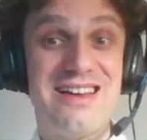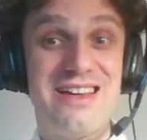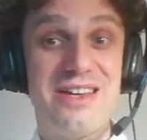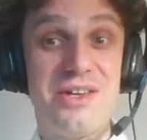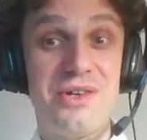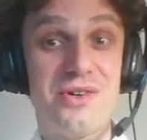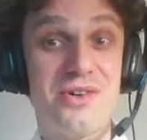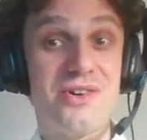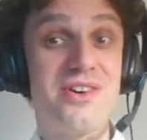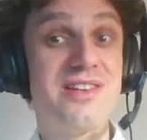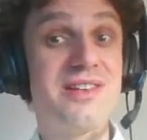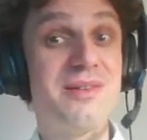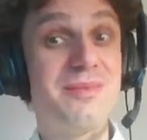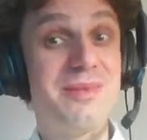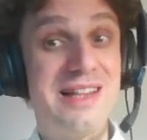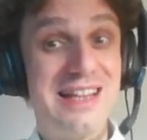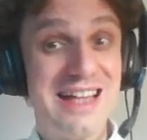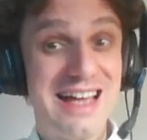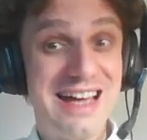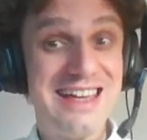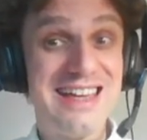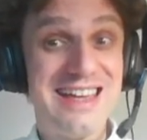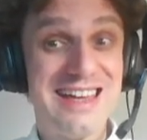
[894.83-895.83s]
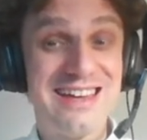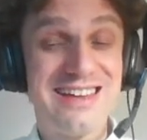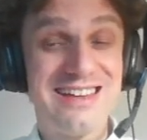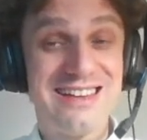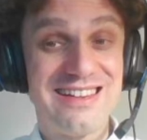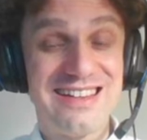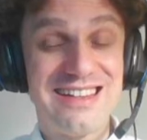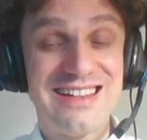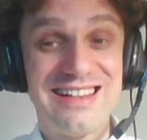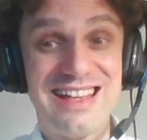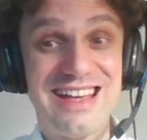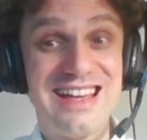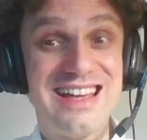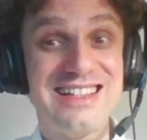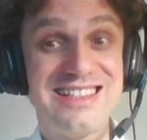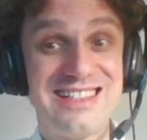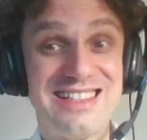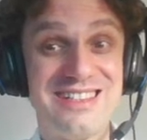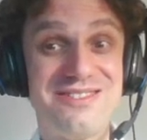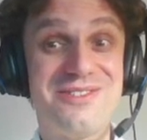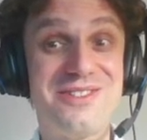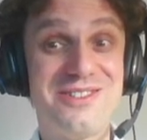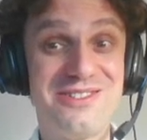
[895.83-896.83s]
you're going to be lucky in
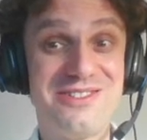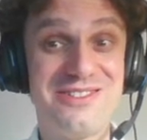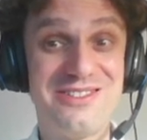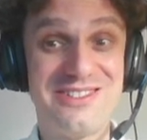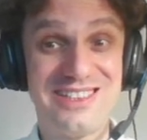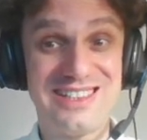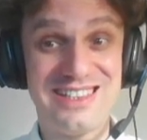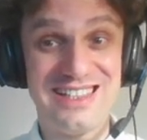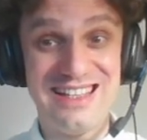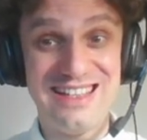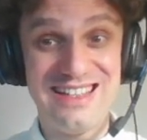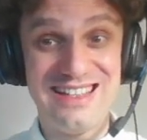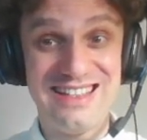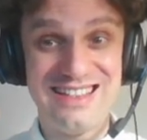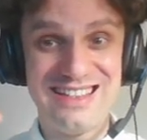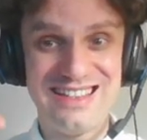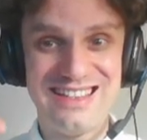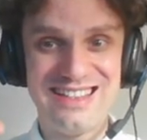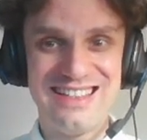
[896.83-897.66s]
case if you see